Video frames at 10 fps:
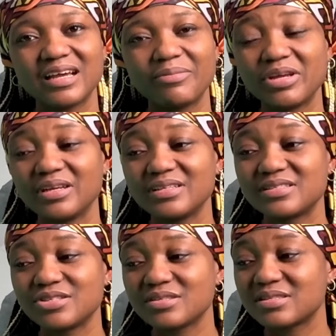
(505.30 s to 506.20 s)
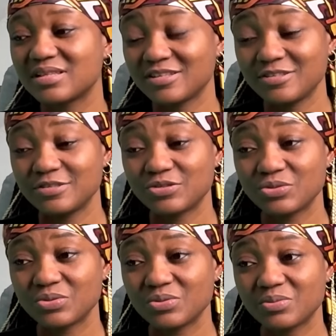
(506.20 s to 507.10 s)
I mean, it's just starting
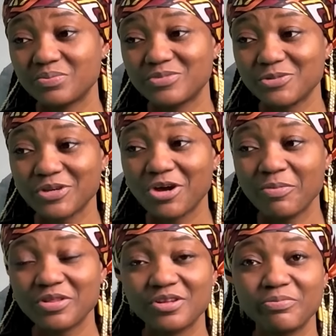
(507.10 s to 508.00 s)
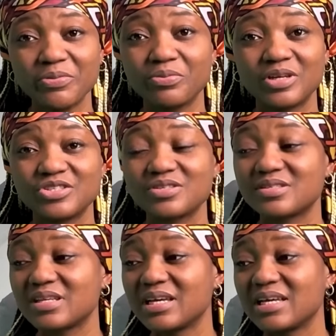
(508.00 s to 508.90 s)
to, to become a thing. People are
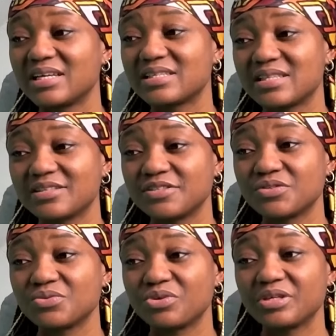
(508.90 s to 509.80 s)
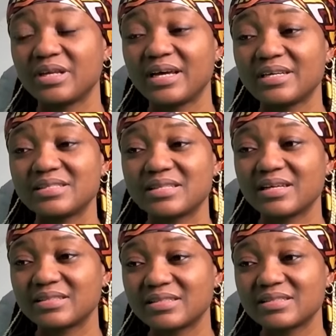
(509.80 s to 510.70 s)
just starting to realize
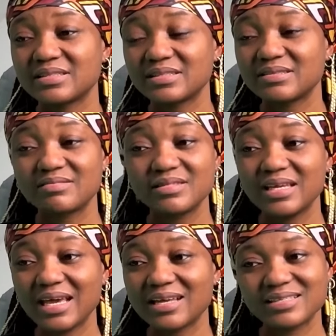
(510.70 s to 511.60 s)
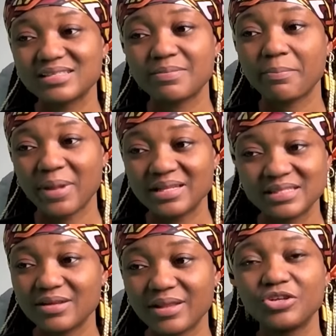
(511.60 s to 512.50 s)
that, yes,
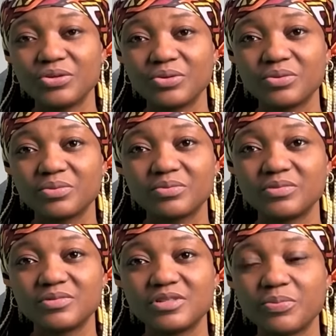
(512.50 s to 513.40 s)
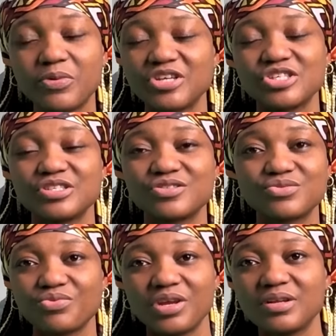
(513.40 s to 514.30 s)
mental, you know, depression
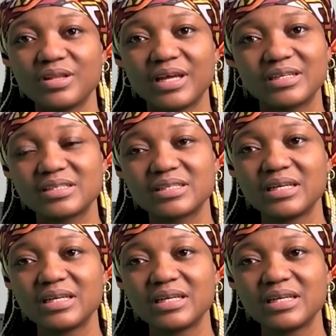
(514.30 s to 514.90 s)
is real and,